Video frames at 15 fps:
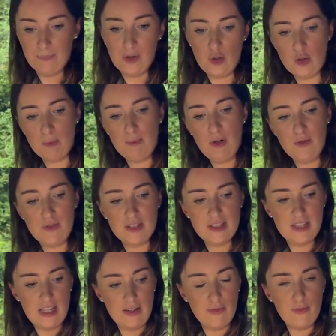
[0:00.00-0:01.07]
You can move the
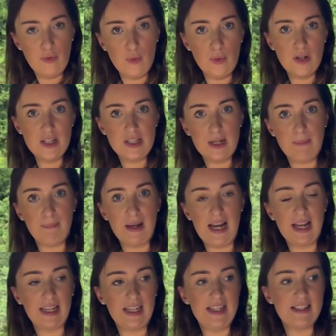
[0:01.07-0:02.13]
seat forward and
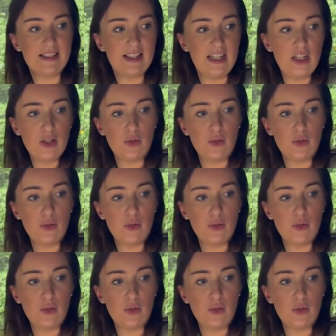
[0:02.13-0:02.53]
back easily.